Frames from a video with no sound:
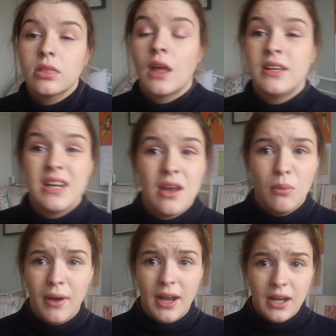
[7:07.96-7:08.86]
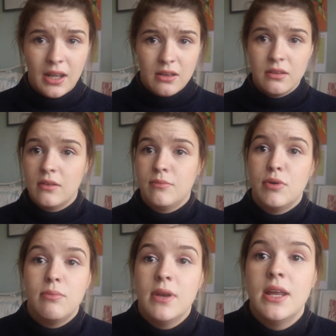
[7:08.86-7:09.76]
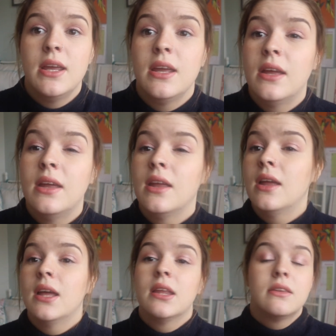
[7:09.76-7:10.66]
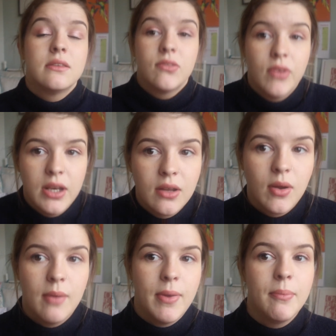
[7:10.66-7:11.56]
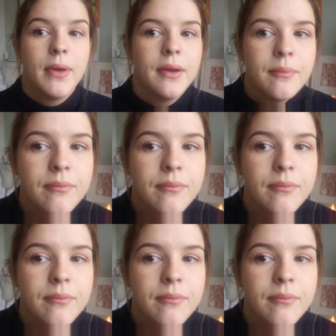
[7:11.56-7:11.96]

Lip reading: I did it a while ago, so it probably is faded quite a bit, but